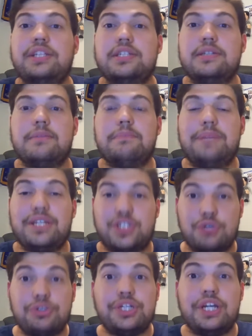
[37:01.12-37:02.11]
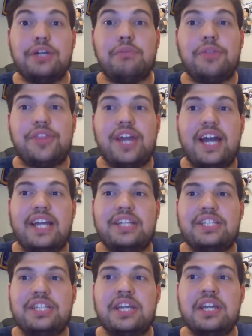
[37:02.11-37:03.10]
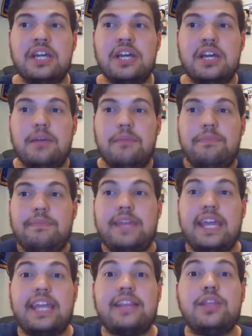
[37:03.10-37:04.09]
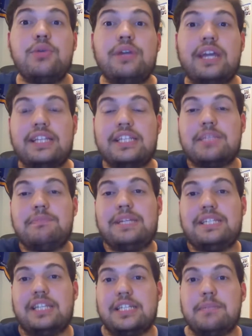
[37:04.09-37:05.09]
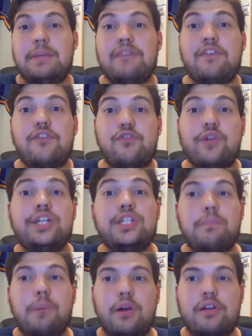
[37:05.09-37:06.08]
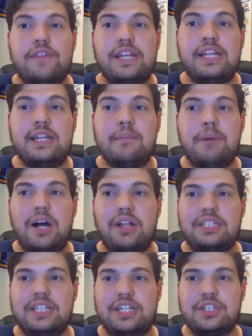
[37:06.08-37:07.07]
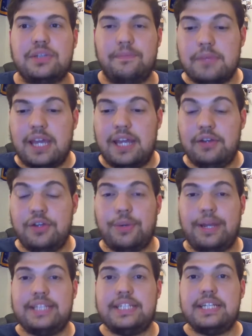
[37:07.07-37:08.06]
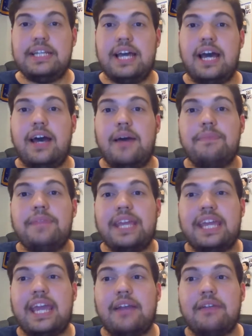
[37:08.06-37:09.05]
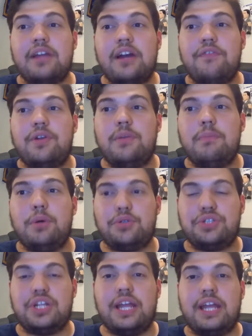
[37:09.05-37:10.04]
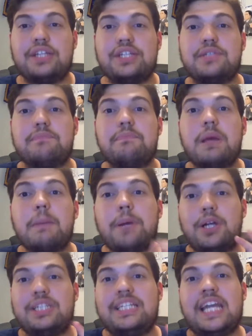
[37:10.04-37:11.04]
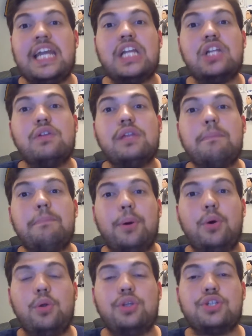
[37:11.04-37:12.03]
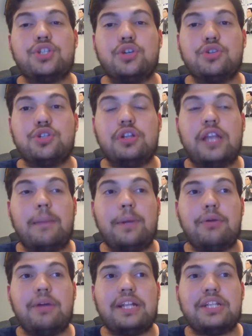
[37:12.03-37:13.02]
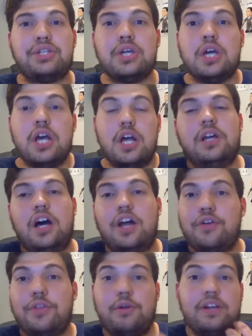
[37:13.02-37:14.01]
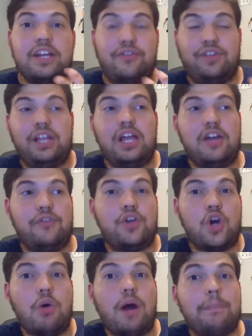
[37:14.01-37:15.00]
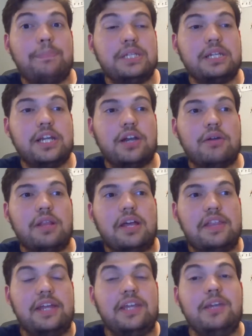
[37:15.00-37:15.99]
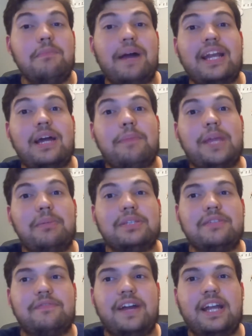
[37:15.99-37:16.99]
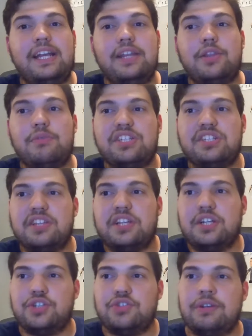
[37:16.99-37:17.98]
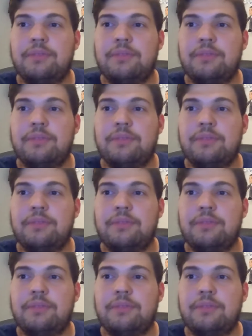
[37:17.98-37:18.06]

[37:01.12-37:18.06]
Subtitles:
to be associated with the INC, they do get dismissed as a bit of a fringe part of Indian politics. And granted, they can govern mostly like just particularly bold social democrats, although there are definitely a lot of co-ops in Kerala that you might not be able to find in the rest of the country.